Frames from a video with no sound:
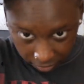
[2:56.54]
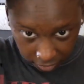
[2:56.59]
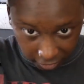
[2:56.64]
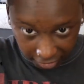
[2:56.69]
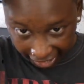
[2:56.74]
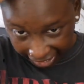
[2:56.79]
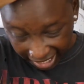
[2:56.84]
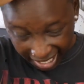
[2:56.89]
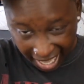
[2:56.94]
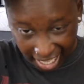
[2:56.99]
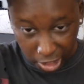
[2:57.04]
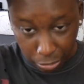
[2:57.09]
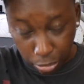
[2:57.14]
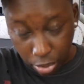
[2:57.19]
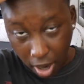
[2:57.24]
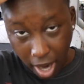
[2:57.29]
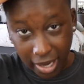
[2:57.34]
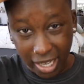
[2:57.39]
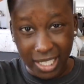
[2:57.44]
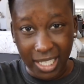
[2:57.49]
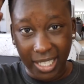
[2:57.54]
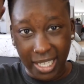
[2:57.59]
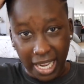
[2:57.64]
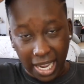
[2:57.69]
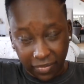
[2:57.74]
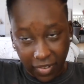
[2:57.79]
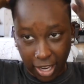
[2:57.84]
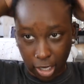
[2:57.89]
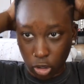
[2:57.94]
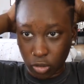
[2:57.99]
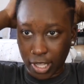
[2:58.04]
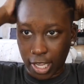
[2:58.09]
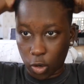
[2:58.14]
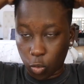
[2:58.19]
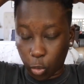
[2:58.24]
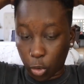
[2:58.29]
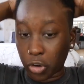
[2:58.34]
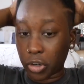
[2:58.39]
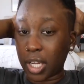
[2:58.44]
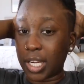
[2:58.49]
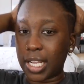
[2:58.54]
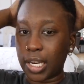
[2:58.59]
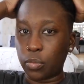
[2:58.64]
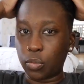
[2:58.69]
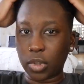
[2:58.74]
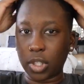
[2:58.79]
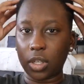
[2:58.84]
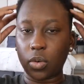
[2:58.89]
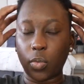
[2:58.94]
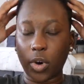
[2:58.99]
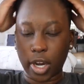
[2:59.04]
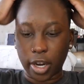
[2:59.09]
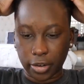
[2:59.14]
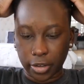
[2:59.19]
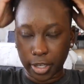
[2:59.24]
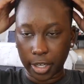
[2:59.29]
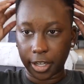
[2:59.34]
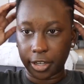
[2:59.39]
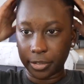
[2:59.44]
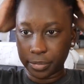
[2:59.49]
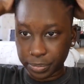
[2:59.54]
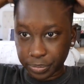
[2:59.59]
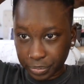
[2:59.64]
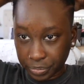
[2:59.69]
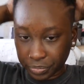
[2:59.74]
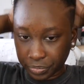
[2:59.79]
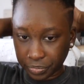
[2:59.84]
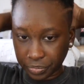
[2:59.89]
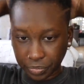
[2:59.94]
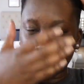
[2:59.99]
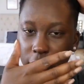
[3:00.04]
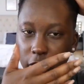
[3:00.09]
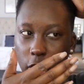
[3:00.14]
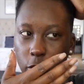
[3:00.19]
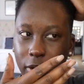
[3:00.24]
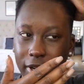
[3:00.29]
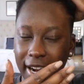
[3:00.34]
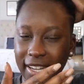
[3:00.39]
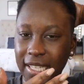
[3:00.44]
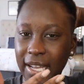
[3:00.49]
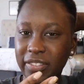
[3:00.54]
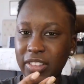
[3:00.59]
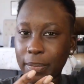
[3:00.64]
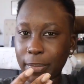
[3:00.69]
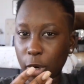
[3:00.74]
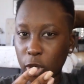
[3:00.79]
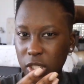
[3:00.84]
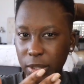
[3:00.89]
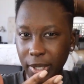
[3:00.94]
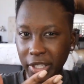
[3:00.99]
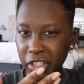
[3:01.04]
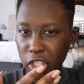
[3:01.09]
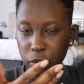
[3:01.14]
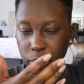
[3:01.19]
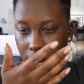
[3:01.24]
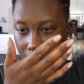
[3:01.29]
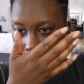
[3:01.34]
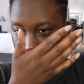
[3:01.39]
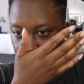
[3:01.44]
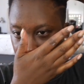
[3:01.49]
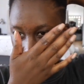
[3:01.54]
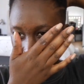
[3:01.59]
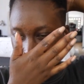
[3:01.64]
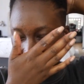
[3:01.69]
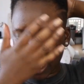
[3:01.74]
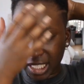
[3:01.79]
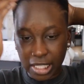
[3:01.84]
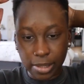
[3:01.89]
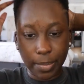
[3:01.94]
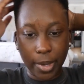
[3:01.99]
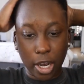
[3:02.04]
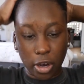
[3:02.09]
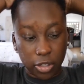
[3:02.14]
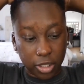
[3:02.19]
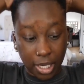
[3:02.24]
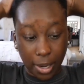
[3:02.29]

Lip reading: like it has product in it if I don't like work it in really well, you know. You know what I love the most about this product is that it smells